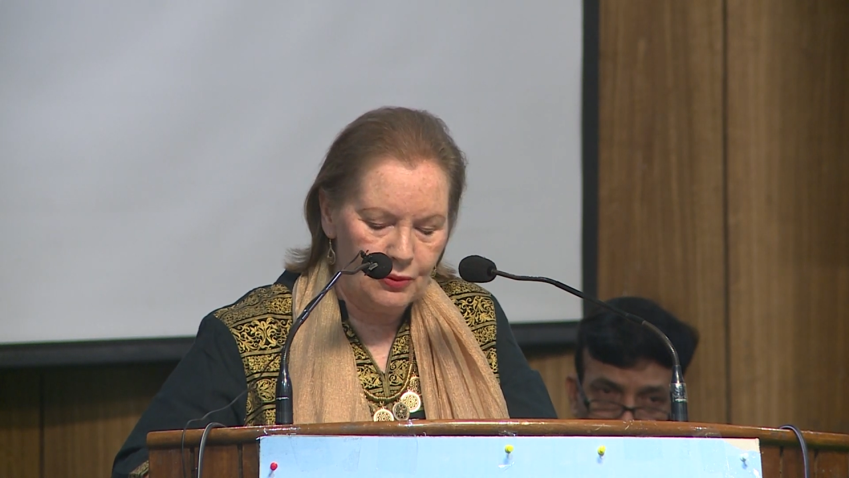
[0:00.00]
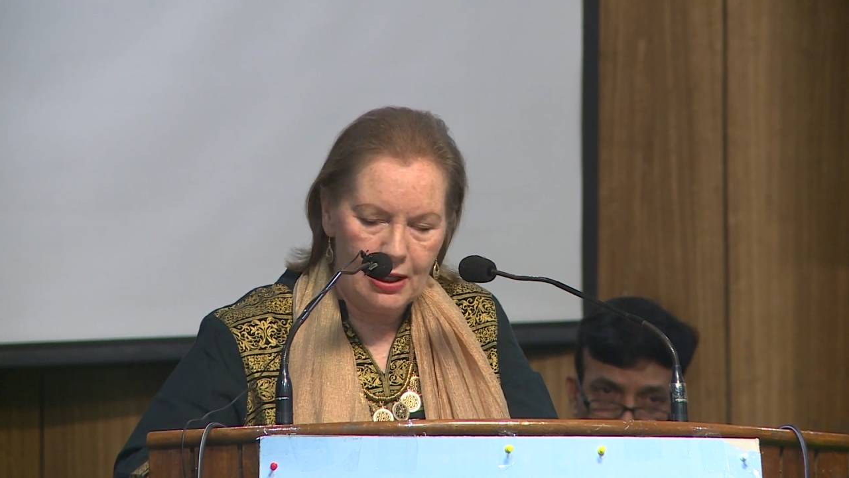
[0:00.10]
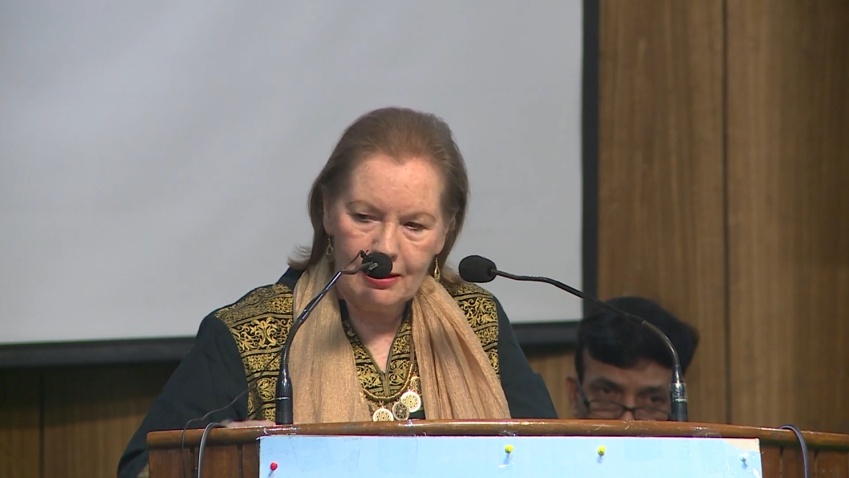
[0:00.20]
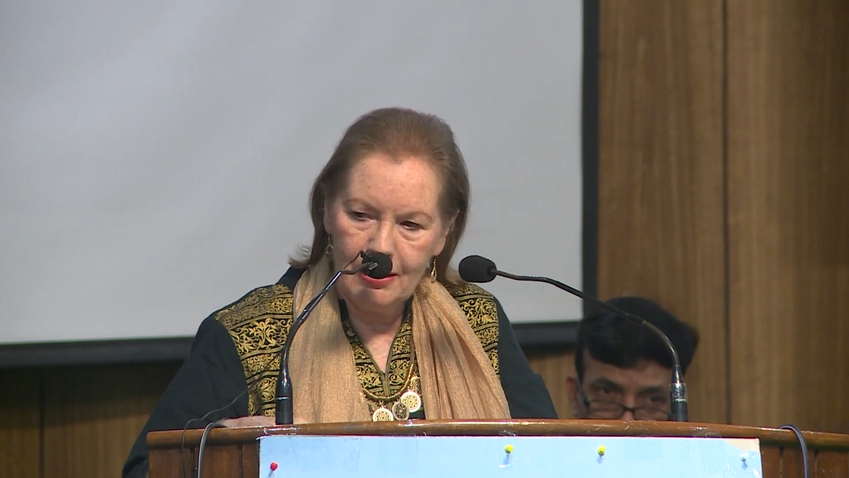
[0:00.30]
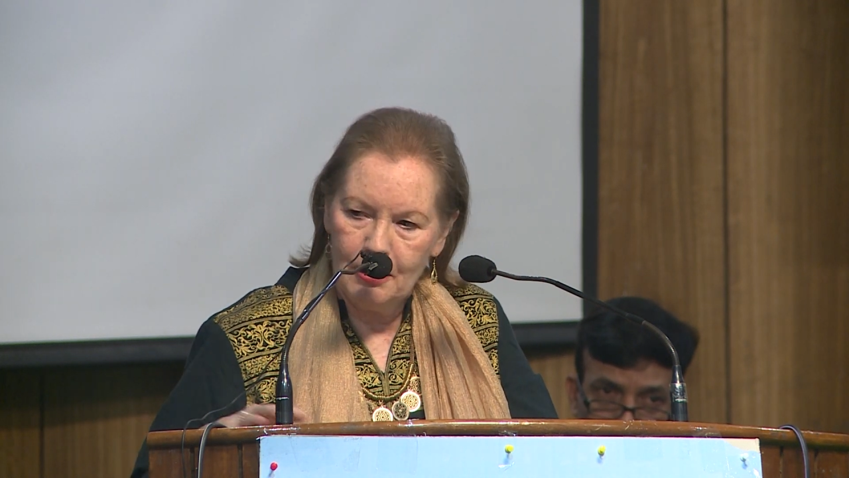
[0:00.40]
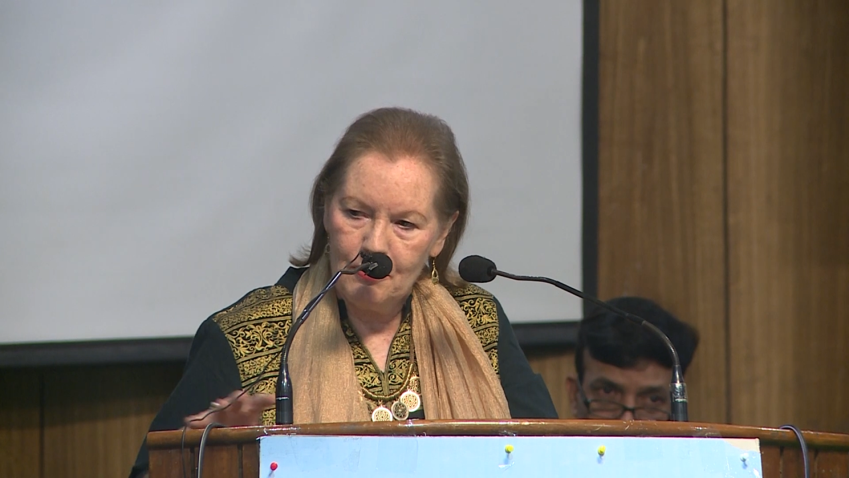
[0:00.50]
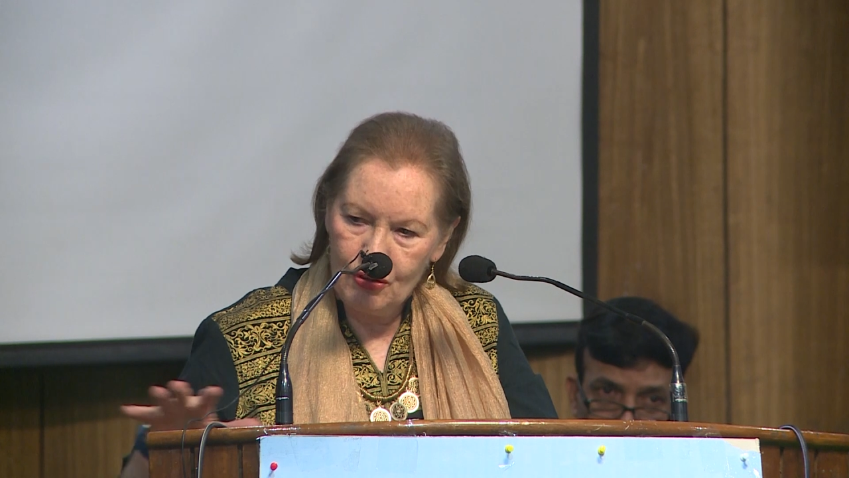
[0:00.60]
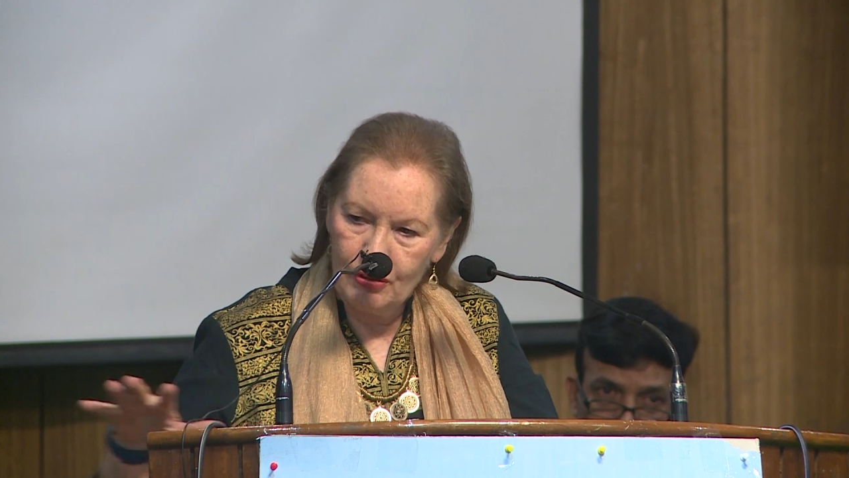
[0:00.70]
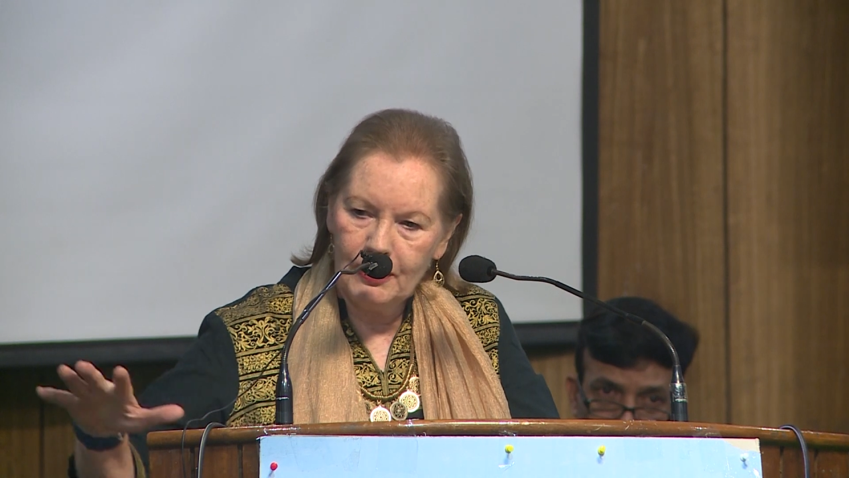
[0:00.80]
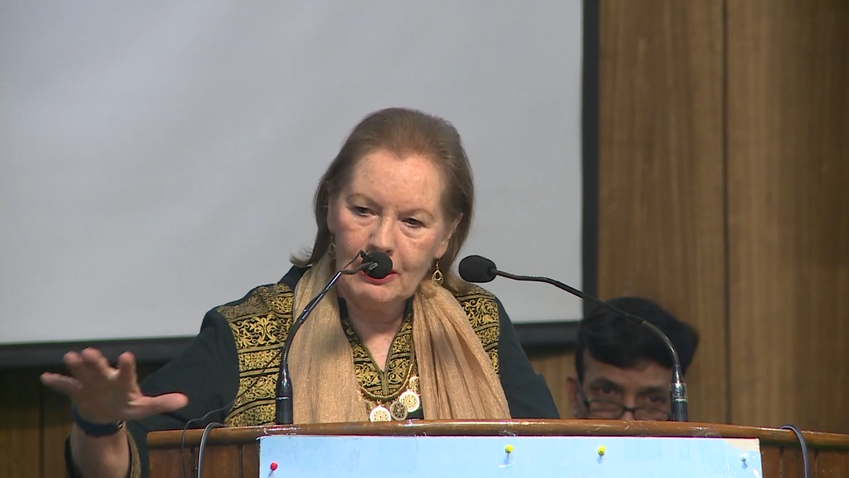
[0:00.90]
rather than
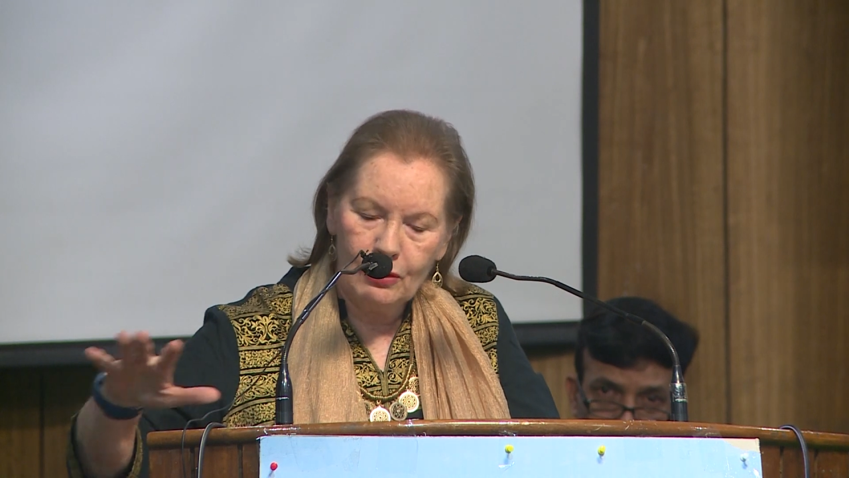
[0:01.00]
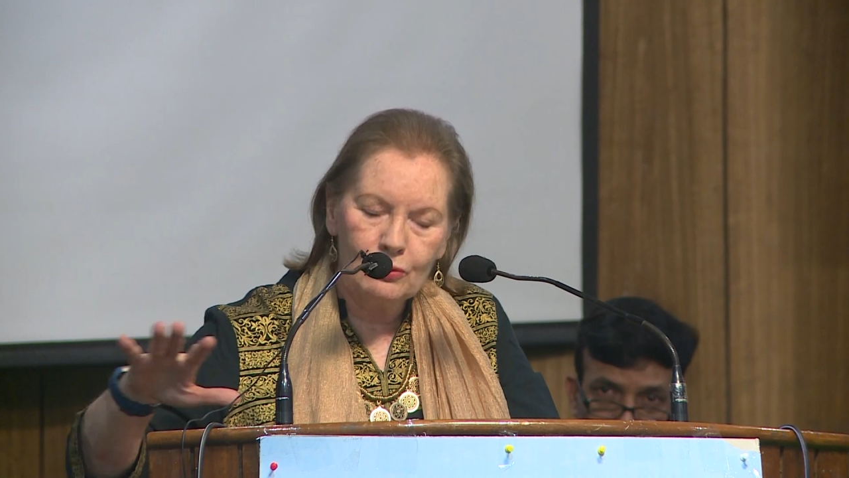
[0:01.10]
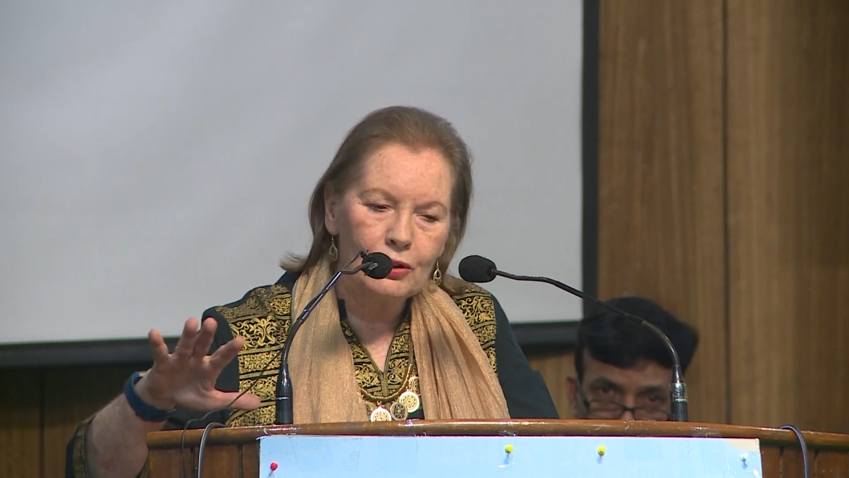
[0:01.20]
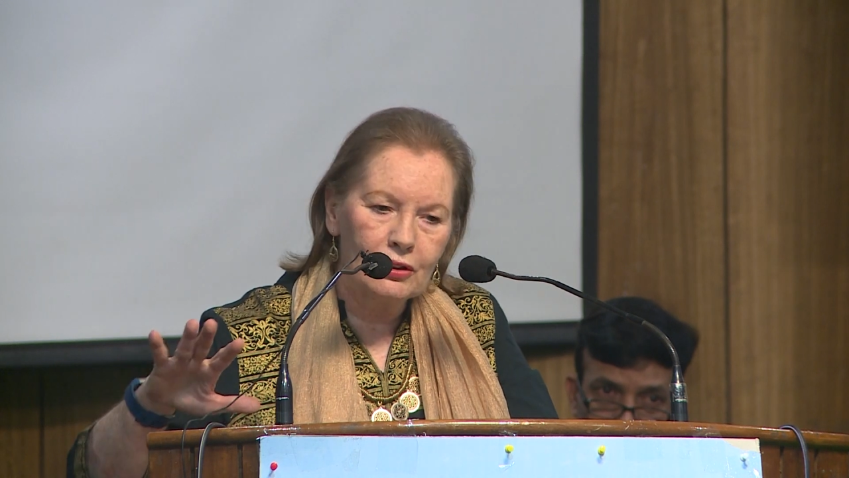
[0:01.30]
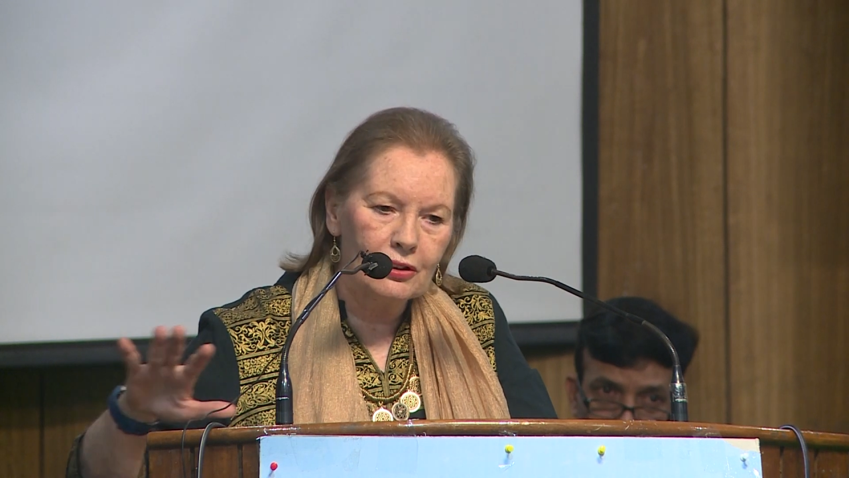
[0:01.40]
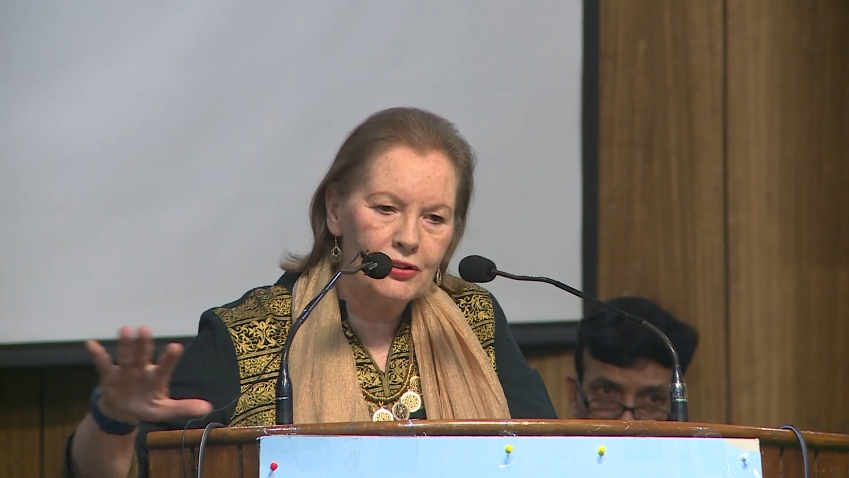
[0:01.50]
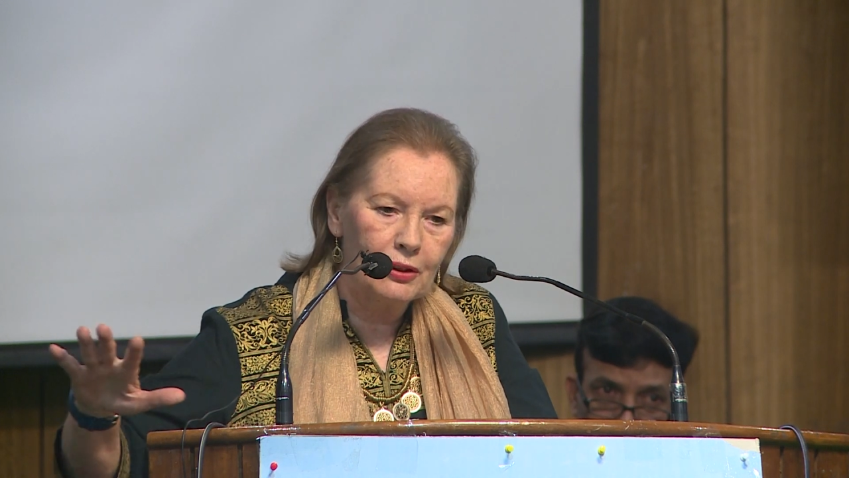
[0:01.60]
observing the world